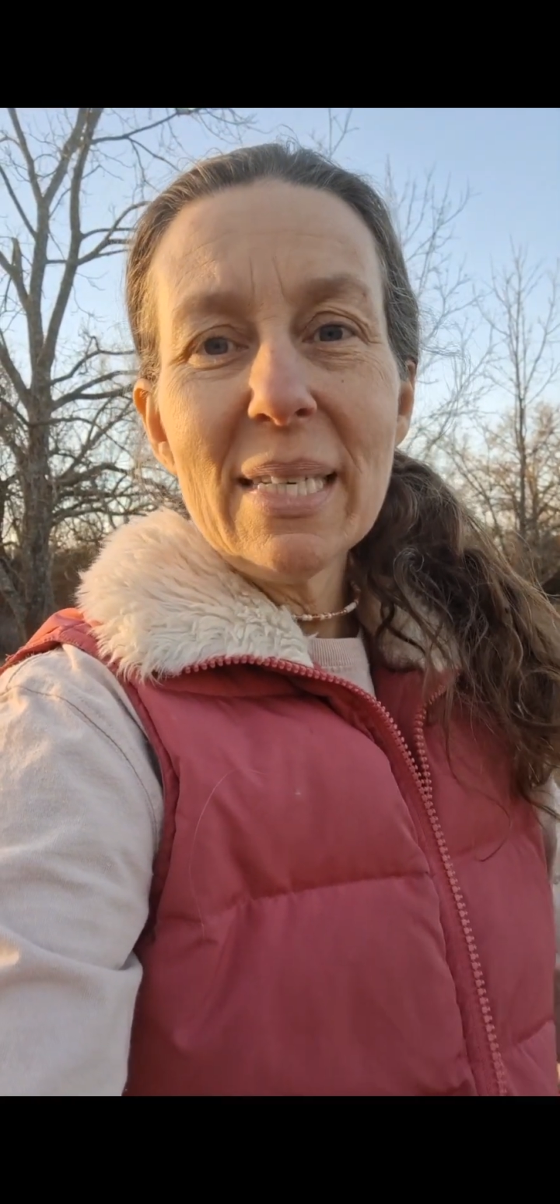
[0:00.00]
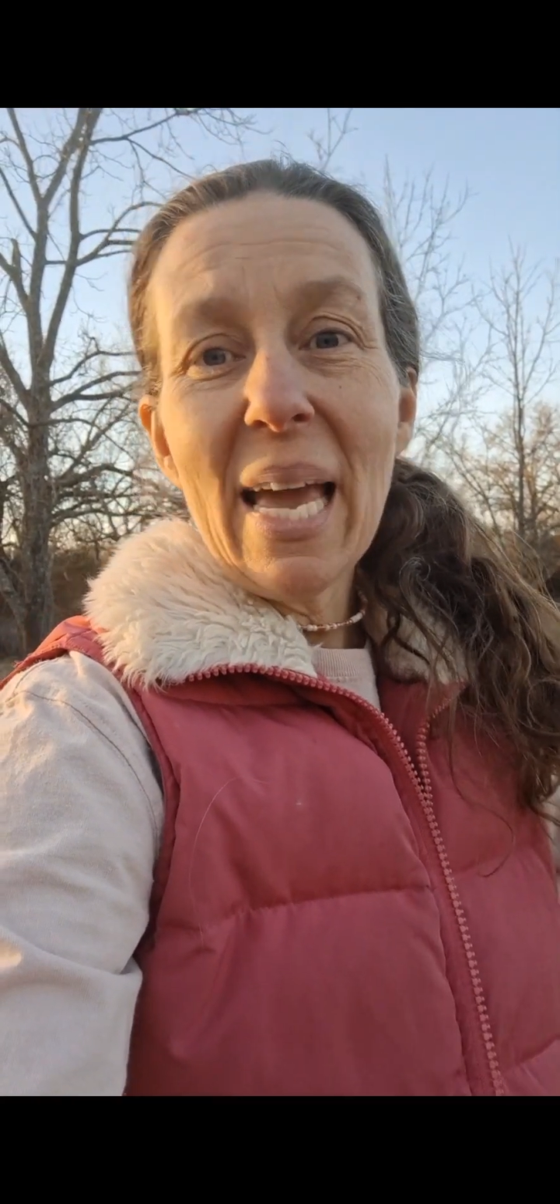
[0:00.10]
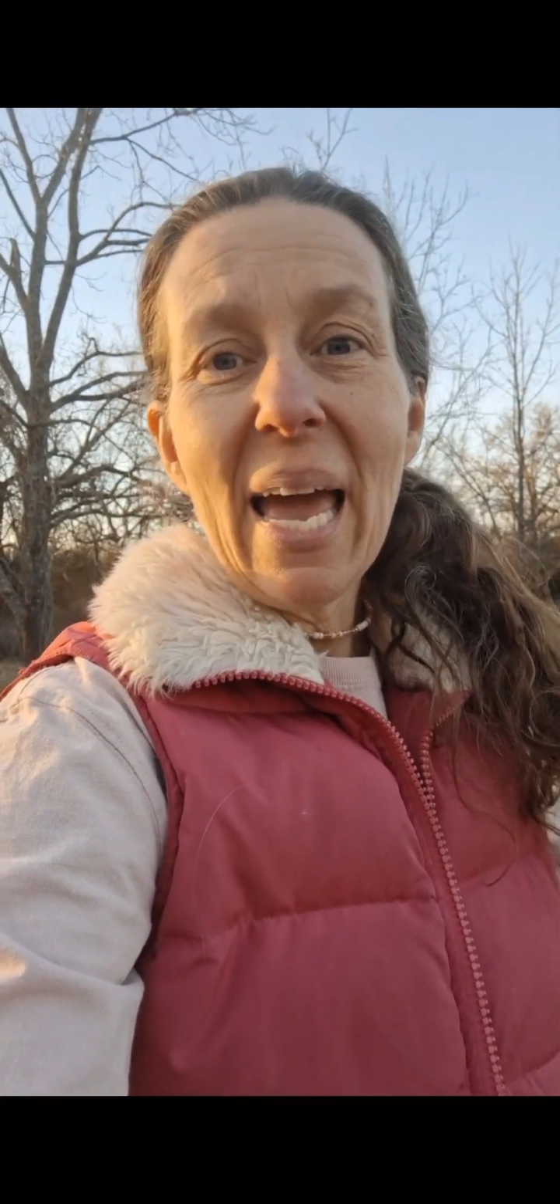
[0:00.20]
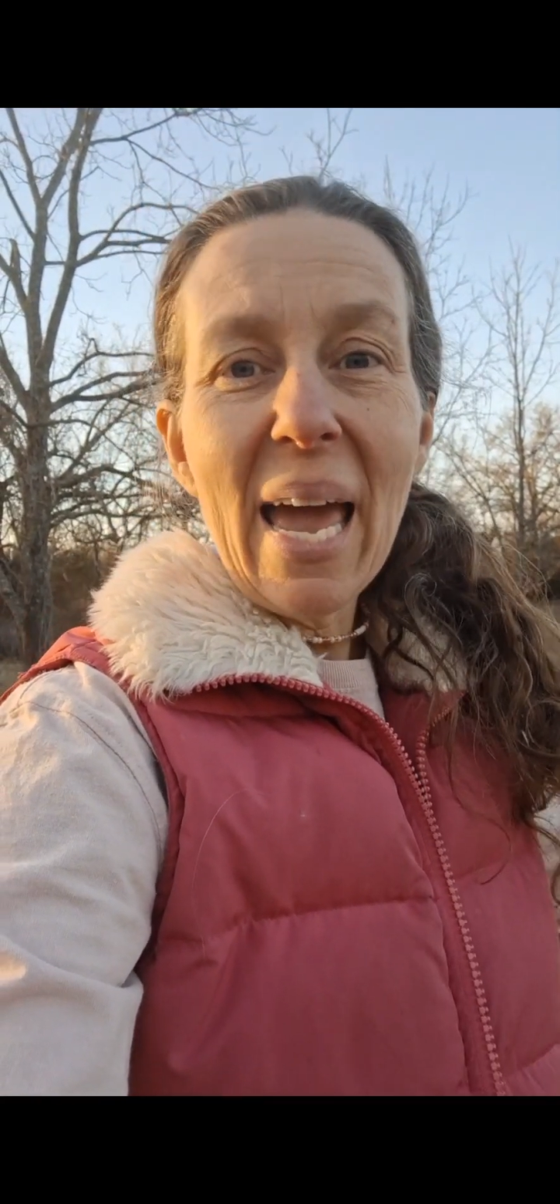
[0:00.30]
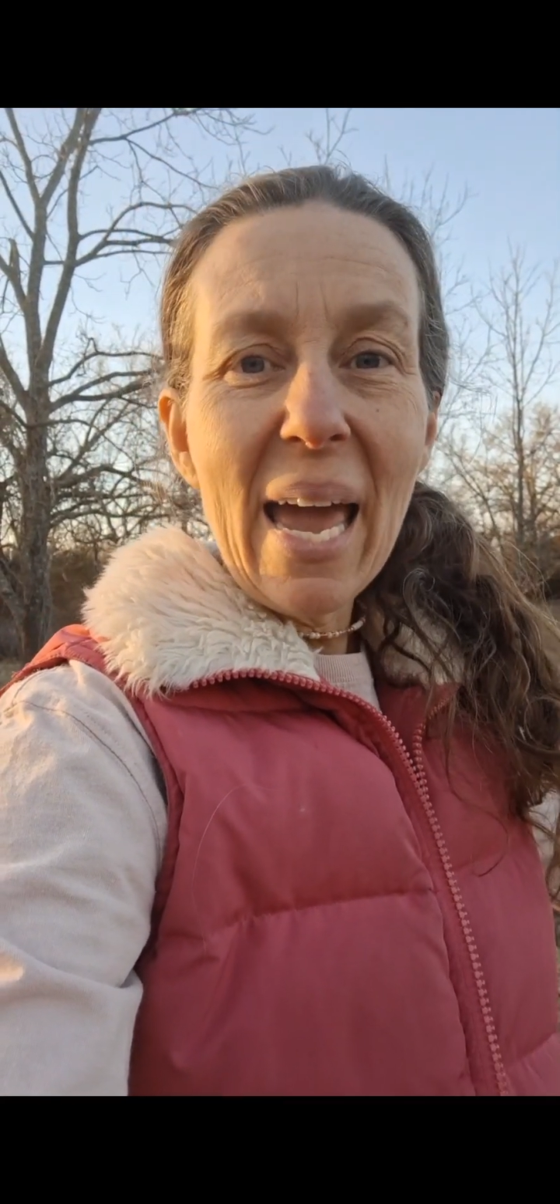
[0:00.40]

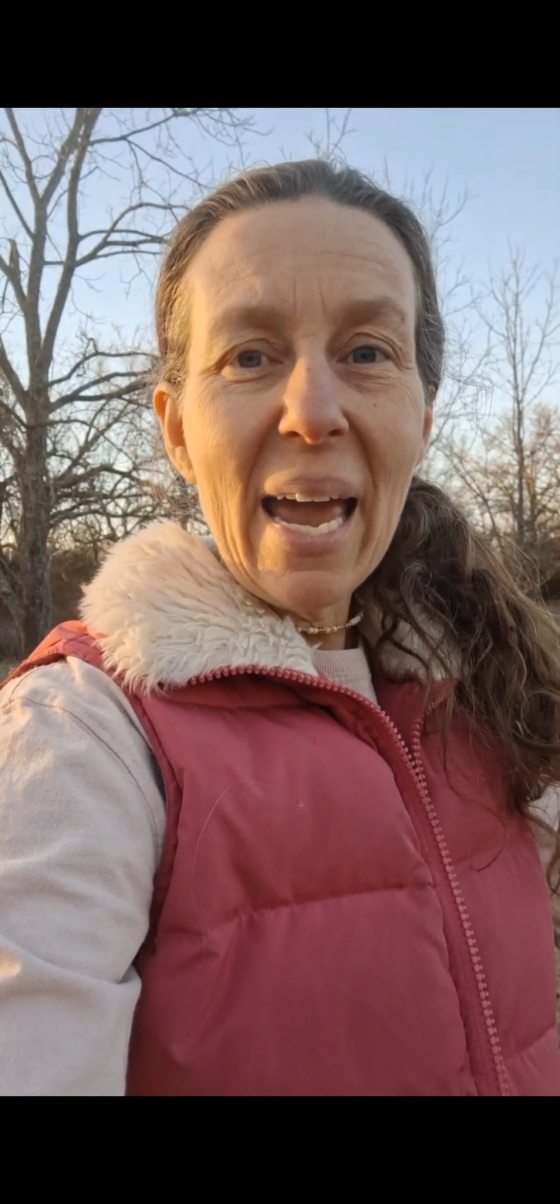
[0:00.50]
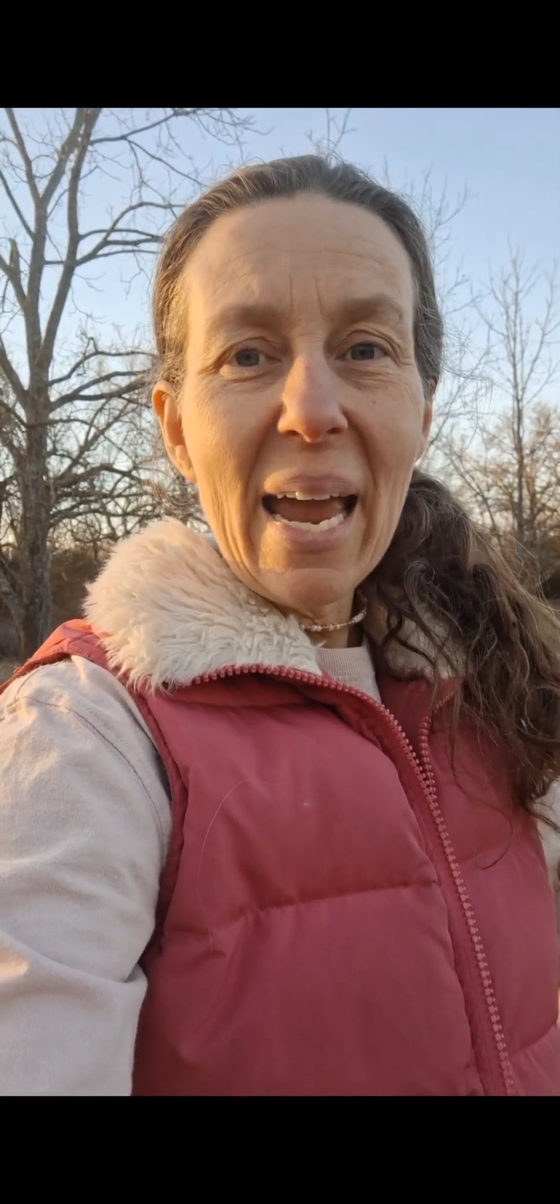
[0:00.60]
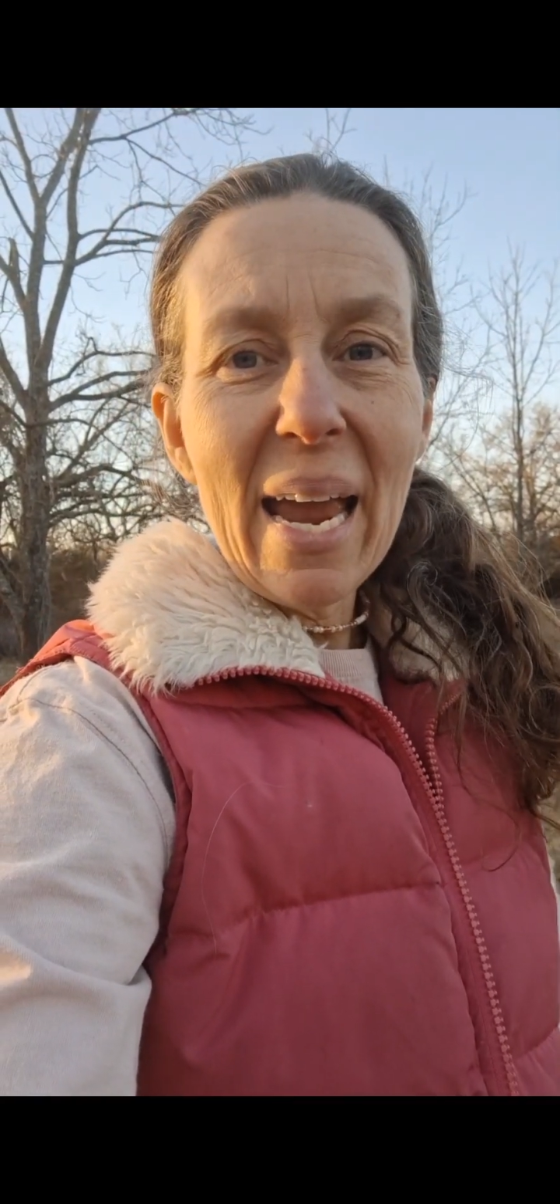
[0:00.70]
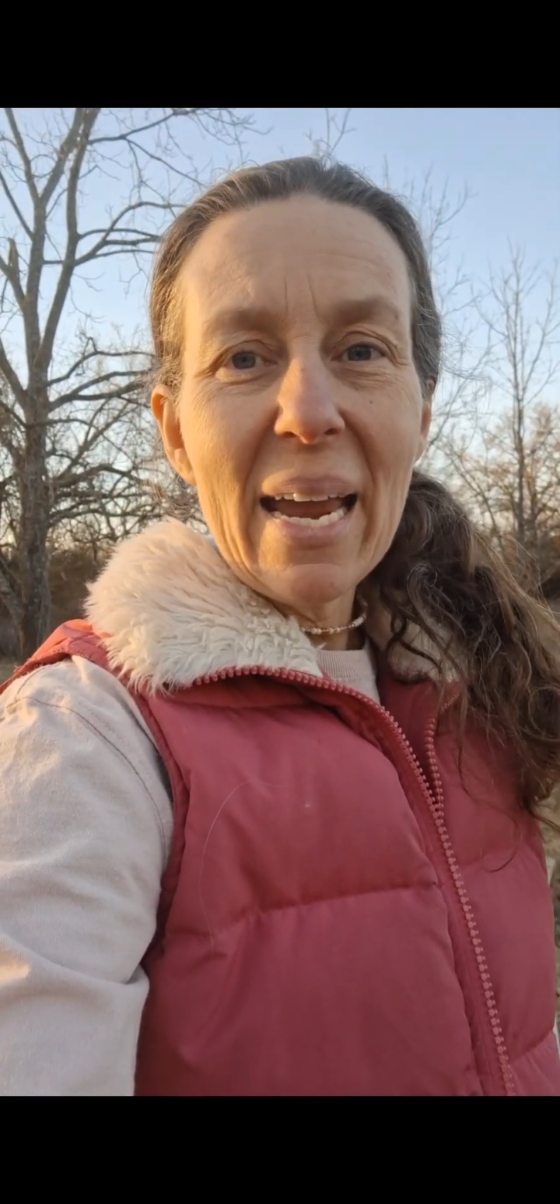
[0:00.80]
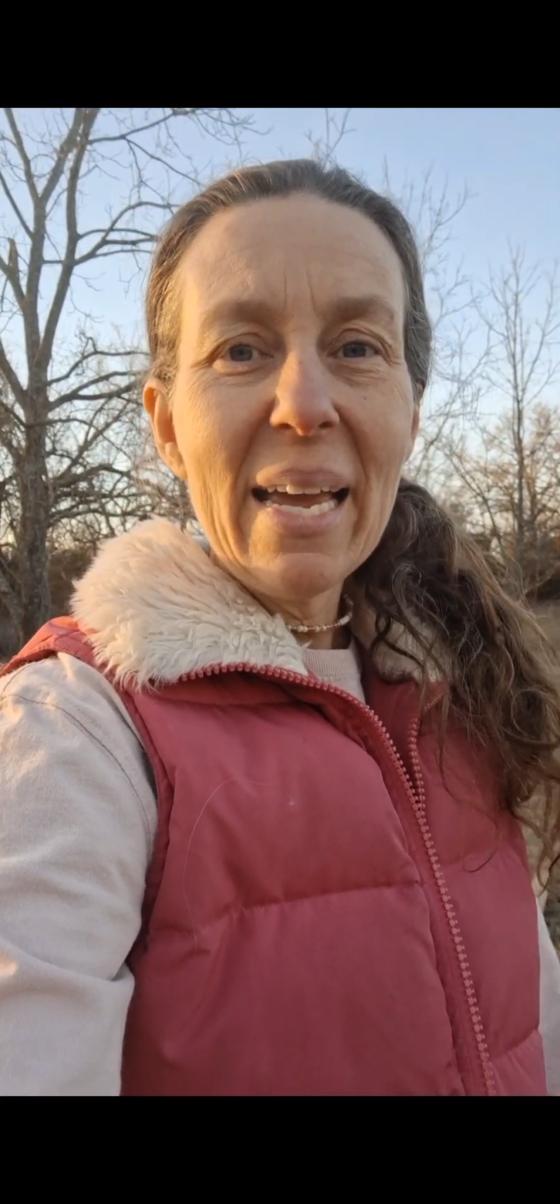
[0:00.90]

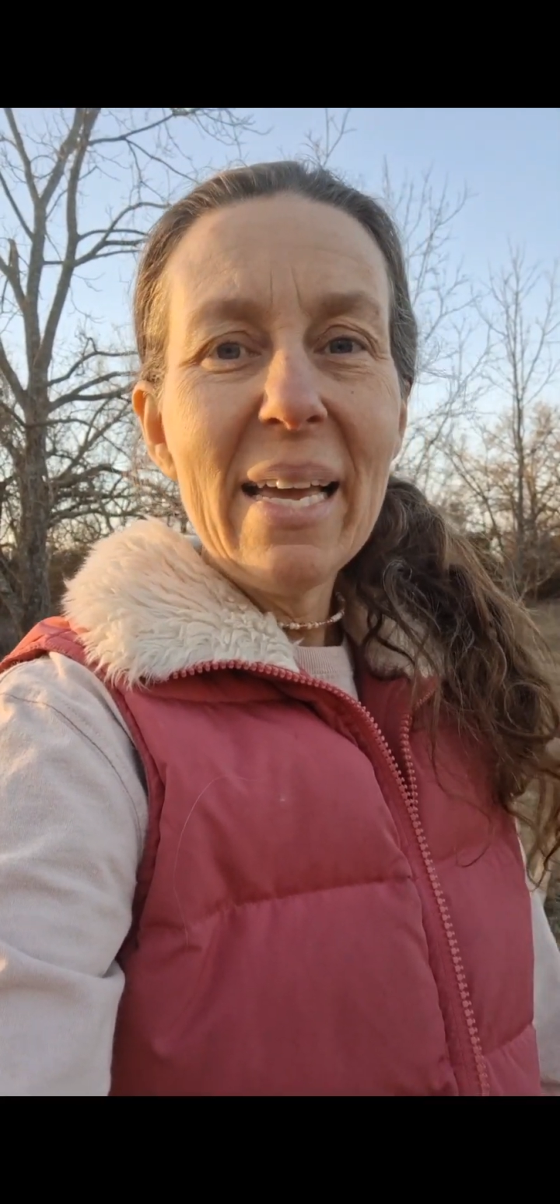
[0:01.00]
Yay!